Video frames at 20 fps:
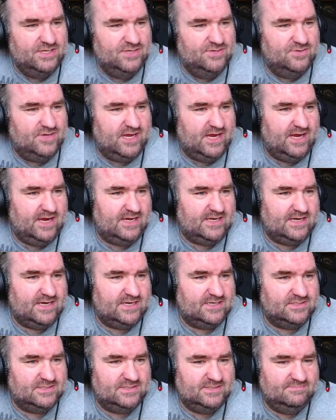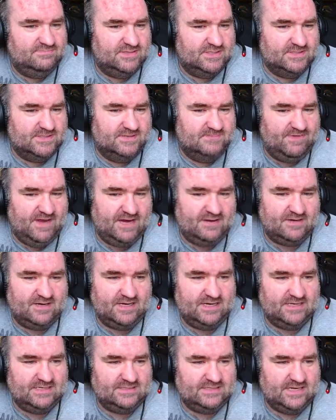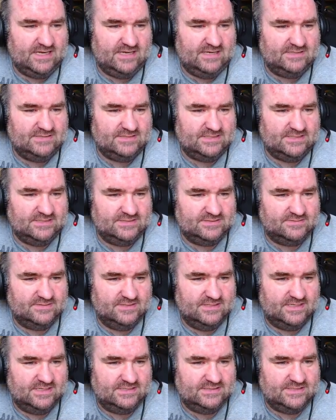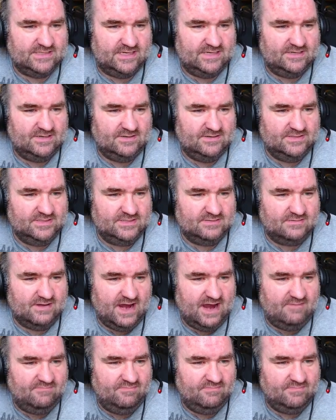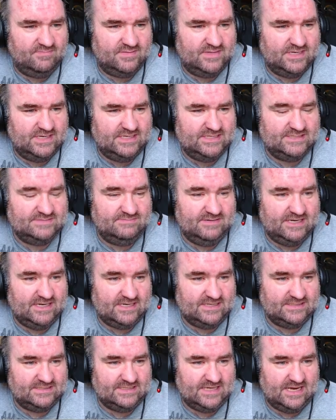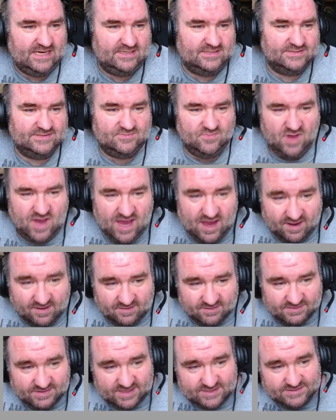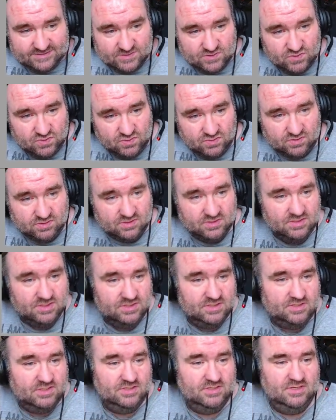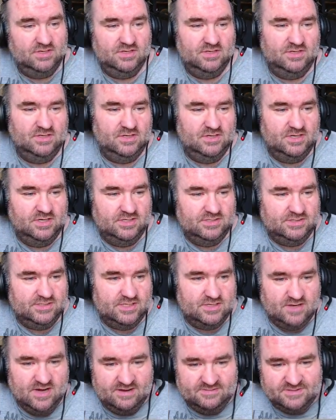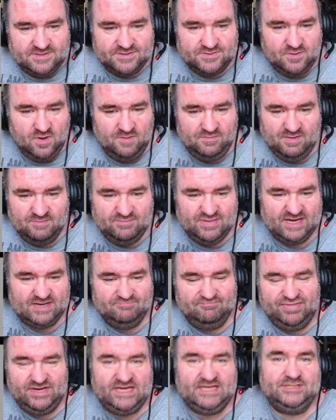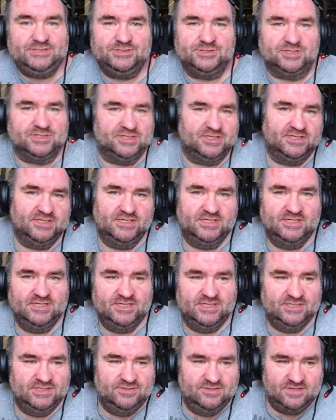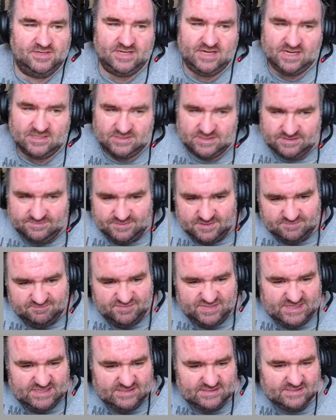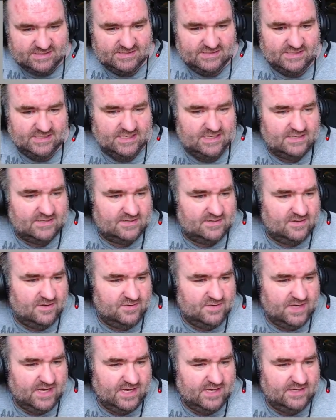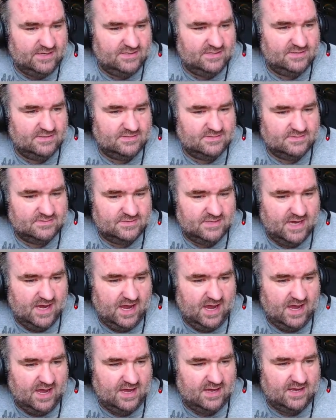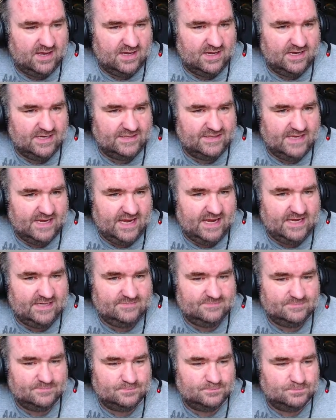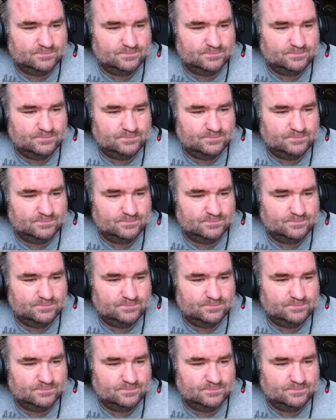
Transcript: You can actually build the background out of tiles. I just realized that. Holy crap. It is made out of tiles. Wow, that's cool. So you don't have to throw up a big picture. You're going to actually put pieces together. Okay. Yeah, I like that.